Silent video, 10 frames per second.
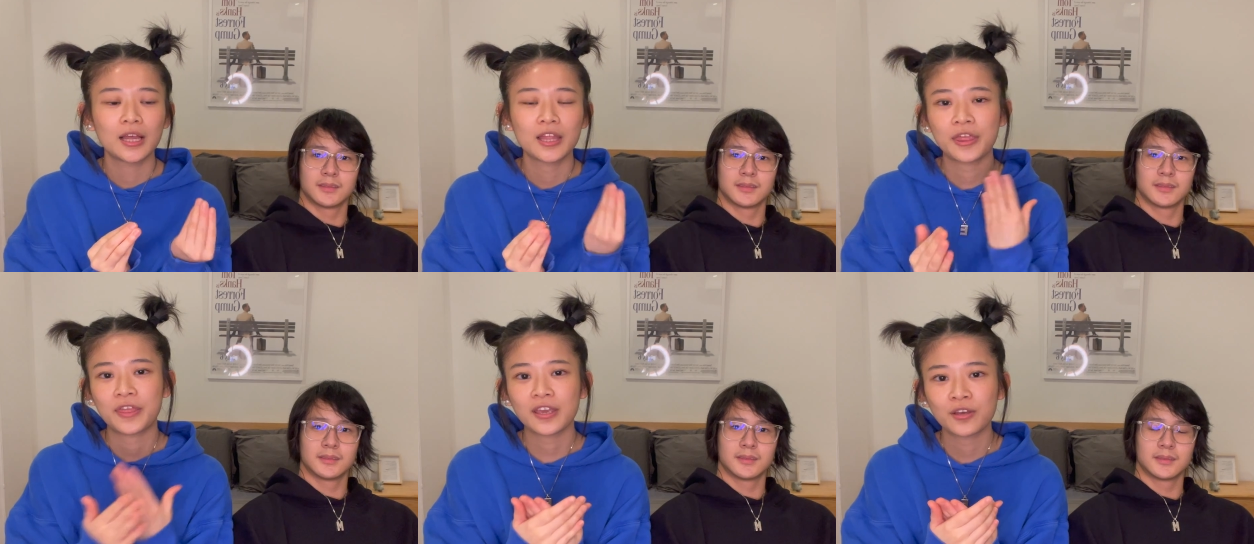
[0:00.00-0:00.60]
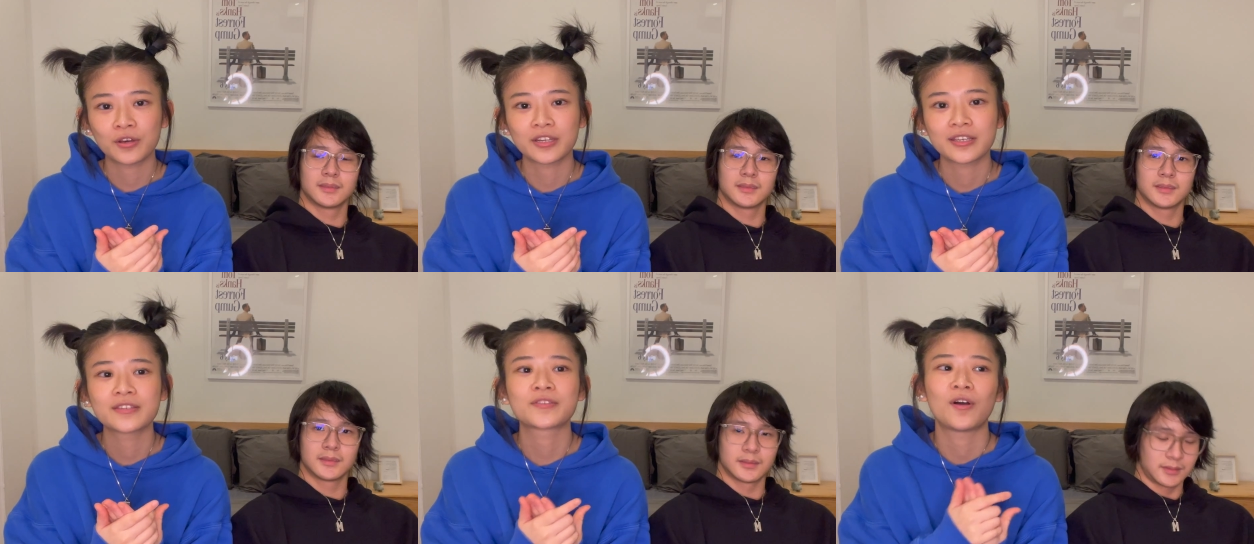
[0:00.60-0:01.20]
Speaker 1: thick
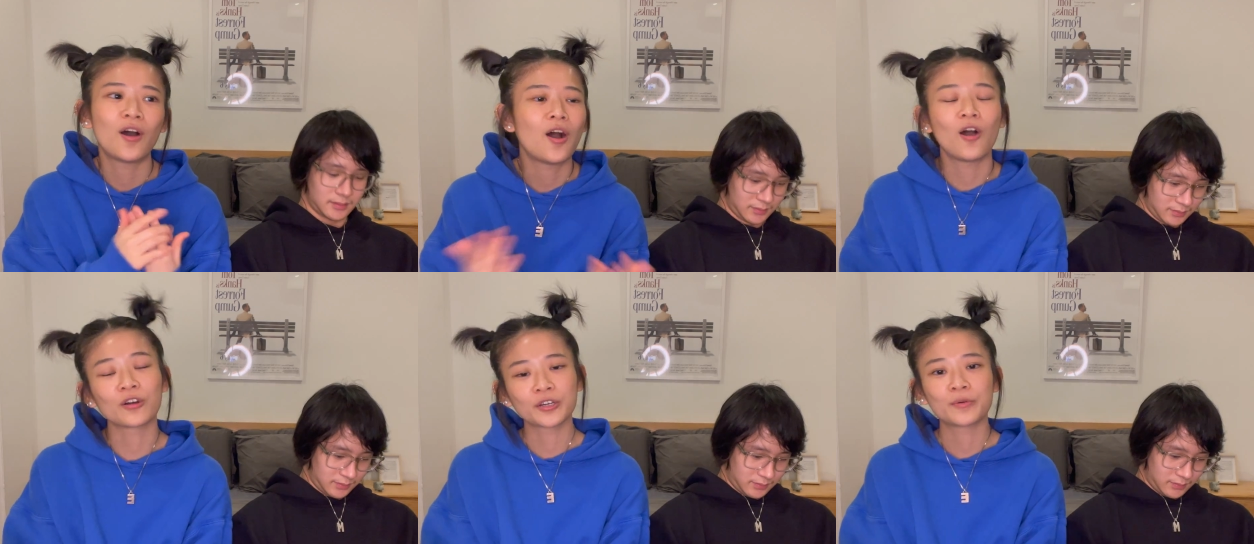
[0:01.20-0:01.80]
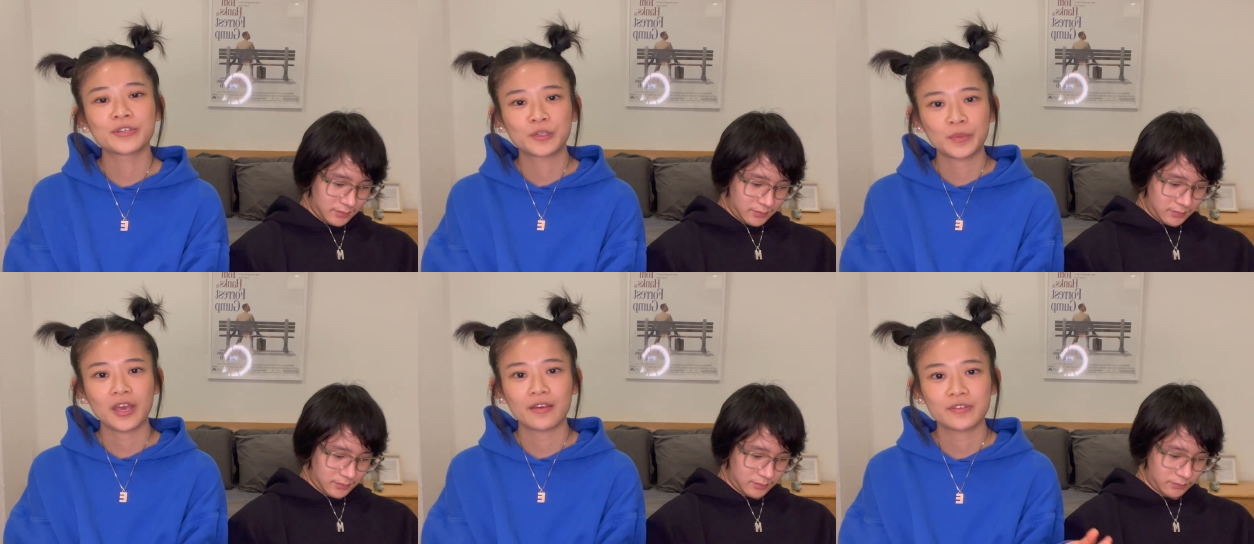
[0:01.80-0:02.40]
hoodies are going to be
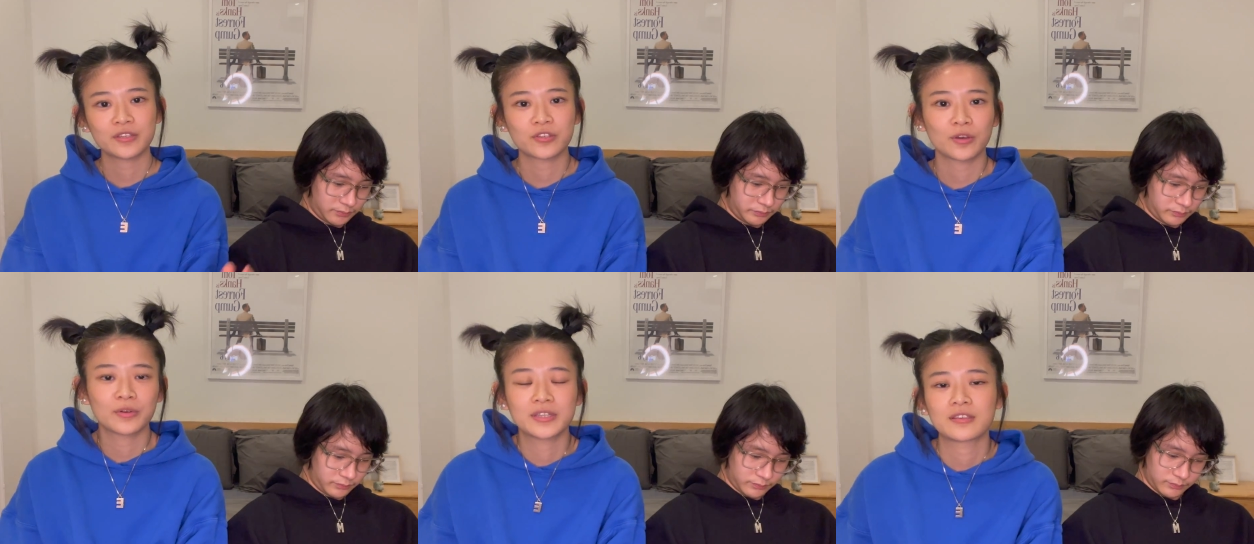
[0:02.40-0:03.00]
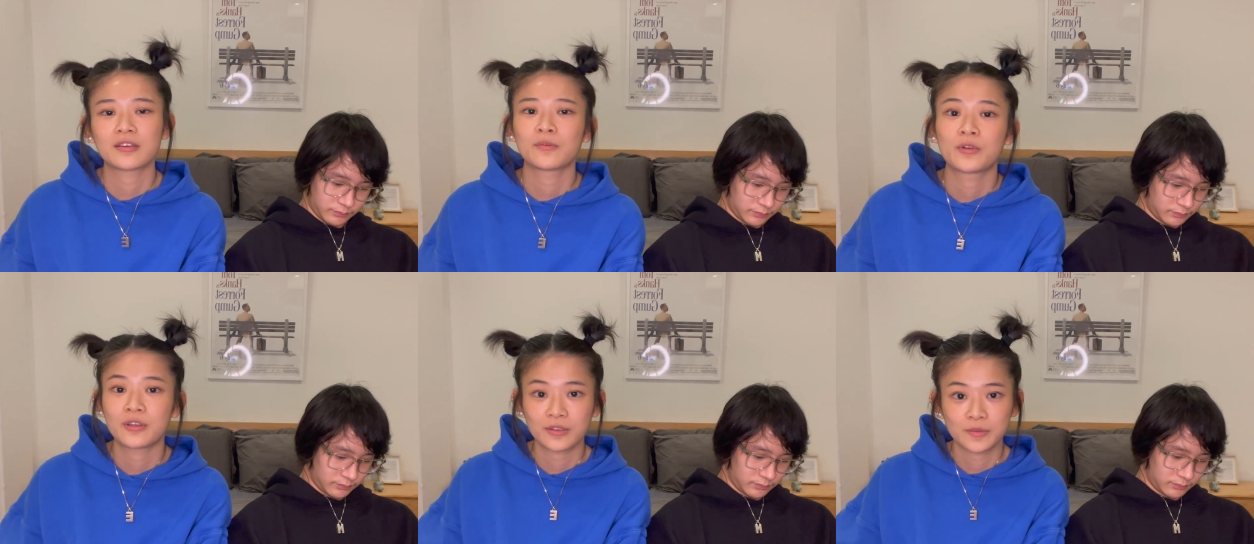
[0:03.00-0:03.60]
heavy so it's like what do
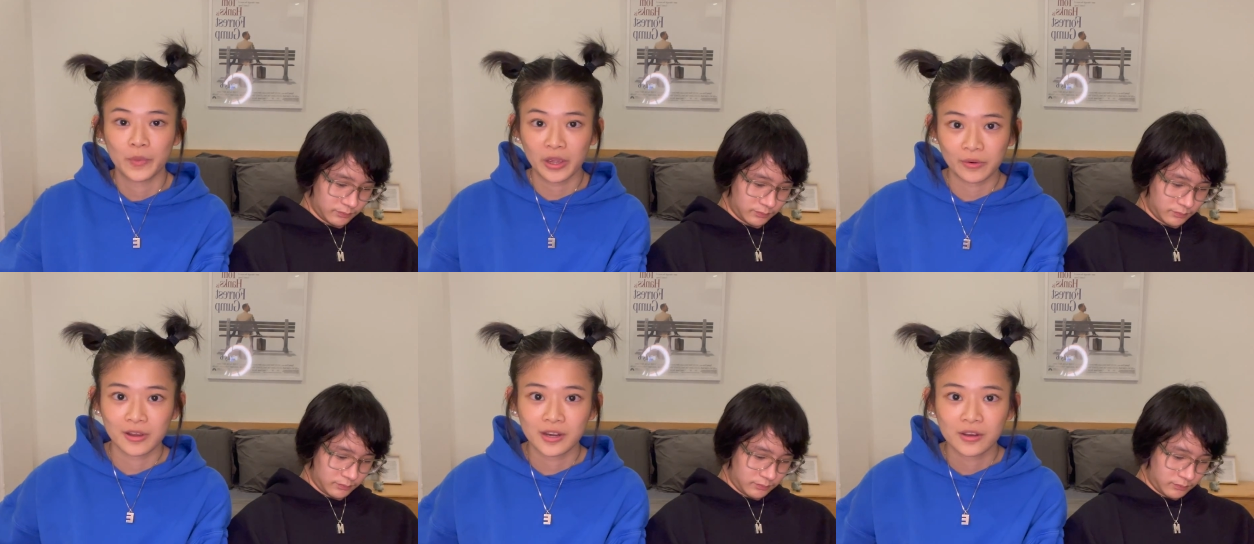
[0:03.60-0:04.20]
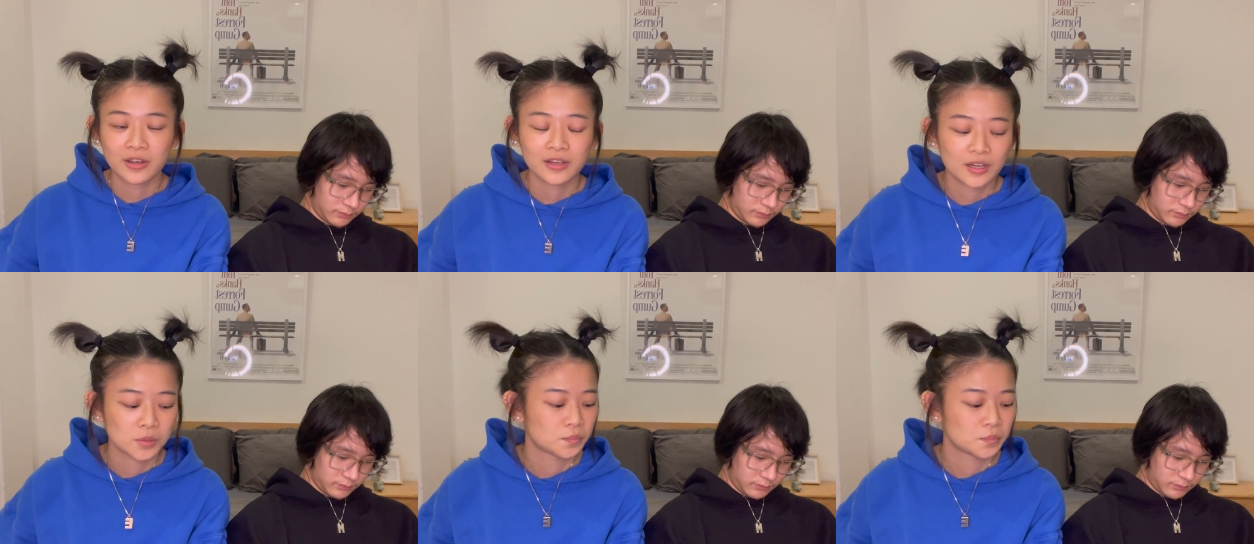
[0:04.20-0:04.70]
you expect right erica